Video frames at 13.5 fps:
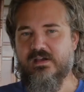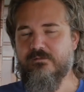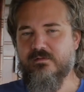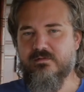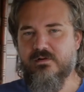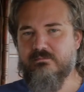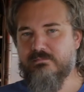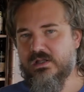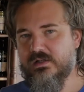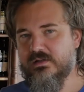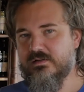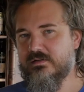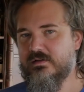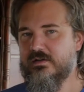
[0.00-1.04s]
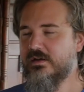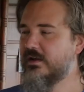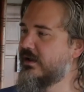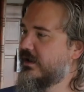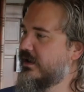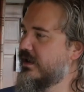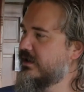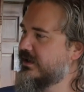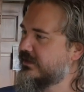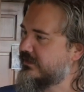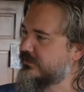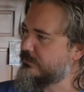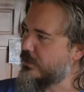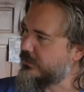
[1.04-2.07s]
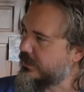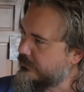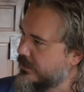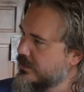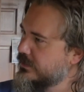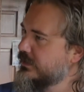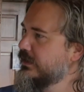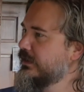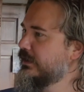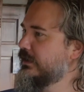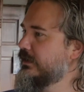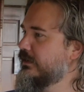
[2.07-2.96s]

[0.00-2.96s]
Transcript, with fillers: out for a little bit, you got the Smoky Monkey.